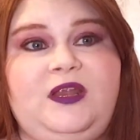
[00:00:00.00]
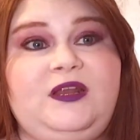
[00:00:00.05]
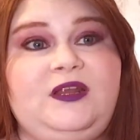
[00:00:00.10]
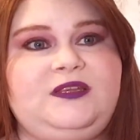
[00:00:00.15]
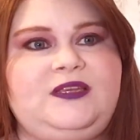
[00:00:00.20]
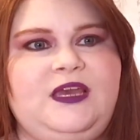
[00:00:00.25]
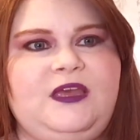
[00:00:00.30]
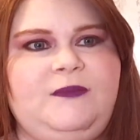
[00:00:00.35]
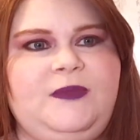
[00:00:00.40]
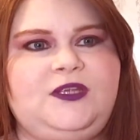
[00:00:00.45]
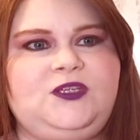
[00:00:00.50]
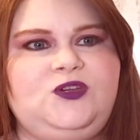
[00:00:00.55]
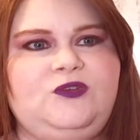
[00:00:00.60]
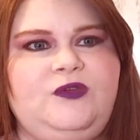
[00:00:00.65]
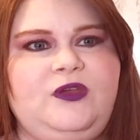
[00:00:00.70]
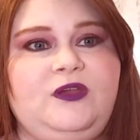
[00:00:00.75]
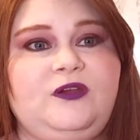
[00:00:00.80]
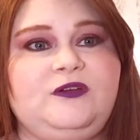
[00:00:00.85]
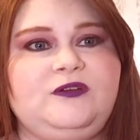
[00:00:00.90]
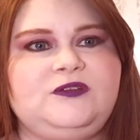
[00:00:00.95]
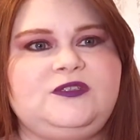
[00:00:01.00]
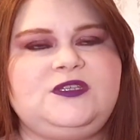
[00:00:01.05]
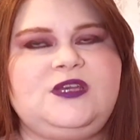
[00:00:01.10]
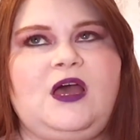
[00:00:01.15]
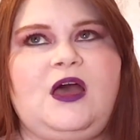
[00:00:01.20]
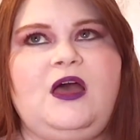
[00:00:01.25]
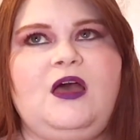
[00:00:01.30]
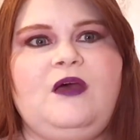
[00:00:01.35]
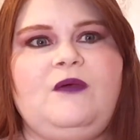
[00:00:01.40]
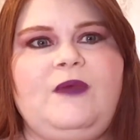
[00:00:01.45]
It had taken me 2 years,
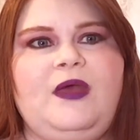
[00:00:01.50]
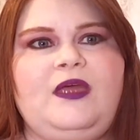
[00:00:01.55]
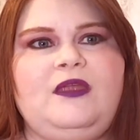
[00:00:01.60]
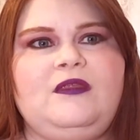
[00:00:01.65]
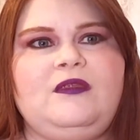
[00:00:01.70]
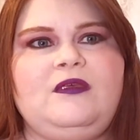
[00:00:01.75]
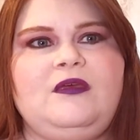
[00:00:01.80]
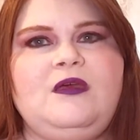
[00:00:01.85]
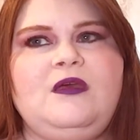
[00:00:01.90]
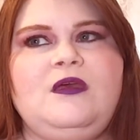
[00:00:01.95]
and